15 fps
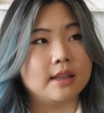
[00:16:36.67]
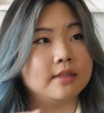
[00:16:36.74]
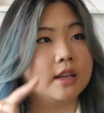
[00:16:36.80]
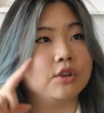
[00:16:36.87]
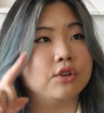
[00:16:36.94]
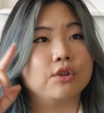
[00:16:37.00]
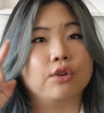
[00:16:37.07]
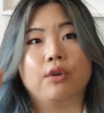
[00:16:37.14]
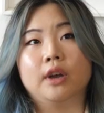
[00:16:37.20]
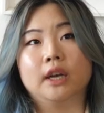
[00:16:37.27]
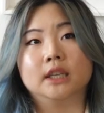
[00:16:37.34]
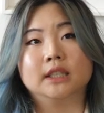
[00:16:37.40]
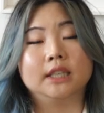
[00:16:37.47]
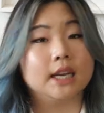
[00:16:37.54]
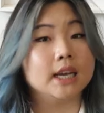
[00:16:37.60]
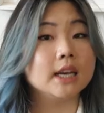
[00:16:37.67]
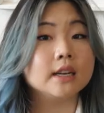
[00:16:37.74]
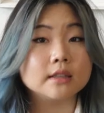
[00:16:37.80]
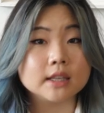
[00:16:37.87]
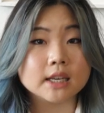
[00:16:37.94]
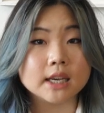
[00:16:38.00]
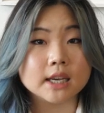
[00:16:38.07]
and then you're going to
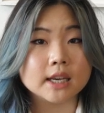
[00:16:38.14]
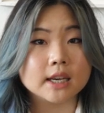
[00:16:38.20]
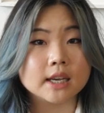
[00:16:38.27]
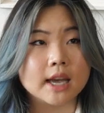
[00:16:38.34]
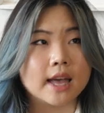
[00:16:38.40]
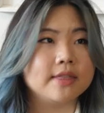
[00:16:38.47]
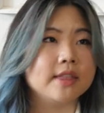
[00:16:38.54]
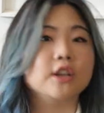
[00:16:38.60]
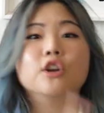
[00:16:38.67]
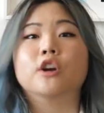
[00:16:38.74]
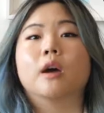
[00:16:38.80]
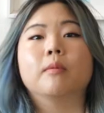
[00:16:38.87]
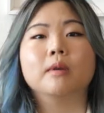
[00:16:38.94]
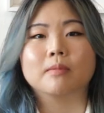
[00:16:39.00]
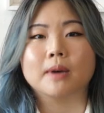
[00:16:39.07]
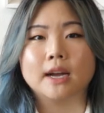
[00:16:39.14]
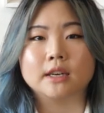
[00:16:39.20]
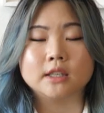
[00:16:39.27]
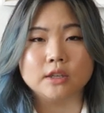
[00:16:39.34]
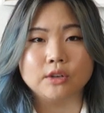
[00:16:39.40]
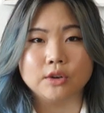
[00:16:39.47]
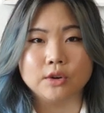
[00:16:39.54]
Italy, and then you're coming
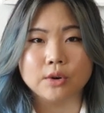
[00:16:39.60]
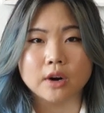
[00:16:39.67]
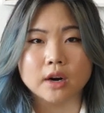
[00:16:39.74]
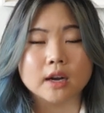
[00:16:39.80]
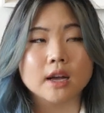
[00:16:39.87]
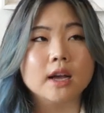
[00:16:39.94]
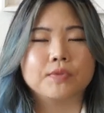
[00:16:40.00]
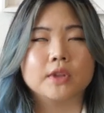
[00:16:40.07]
back to New York.